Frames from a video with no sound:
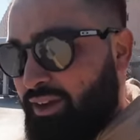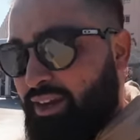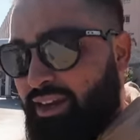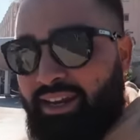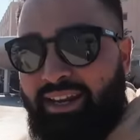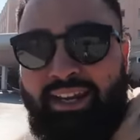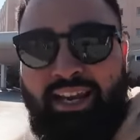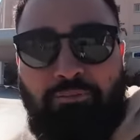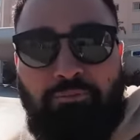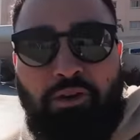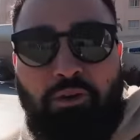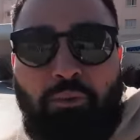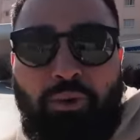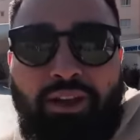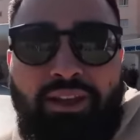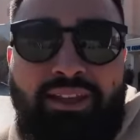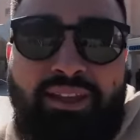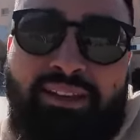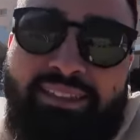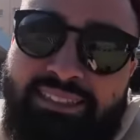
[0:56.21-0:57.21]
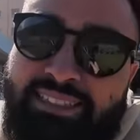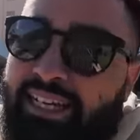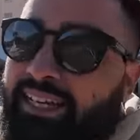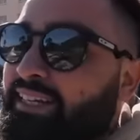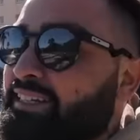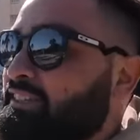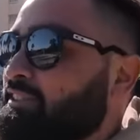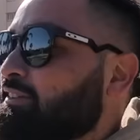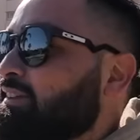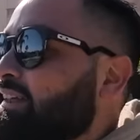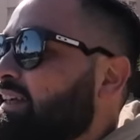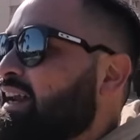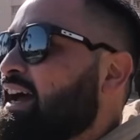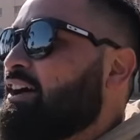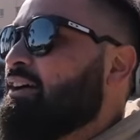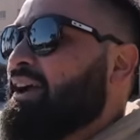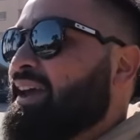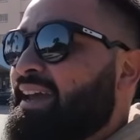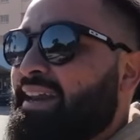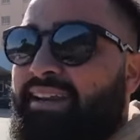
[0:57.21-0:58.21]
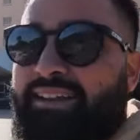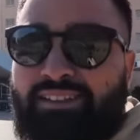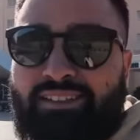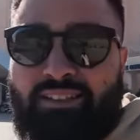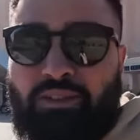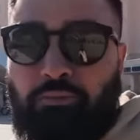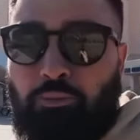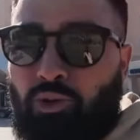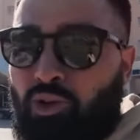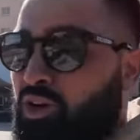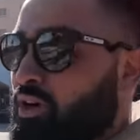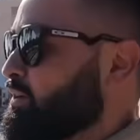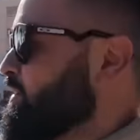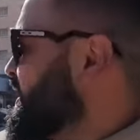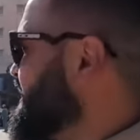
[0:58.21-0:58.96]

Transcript: and it got me really excited to get out and explore.